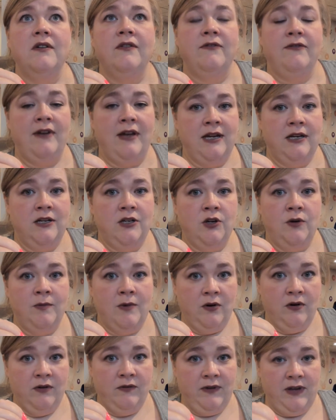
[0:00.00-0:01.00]
find your
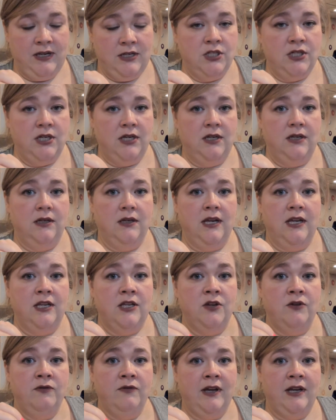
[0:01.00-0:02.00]
motivation and
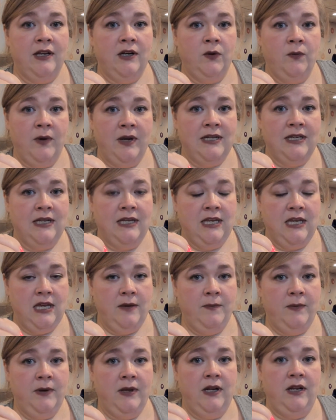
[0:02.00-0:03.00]
you find a way to
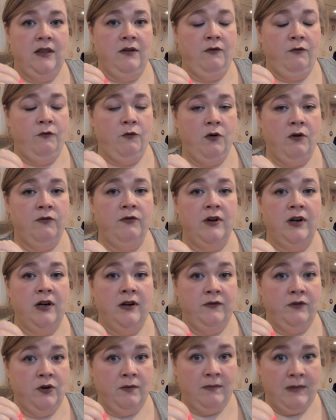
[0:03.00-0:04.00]
keep it in the forefront
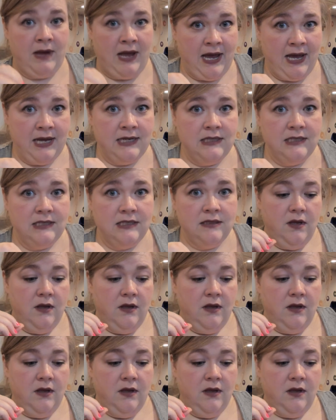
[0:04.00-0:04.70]
of your mind.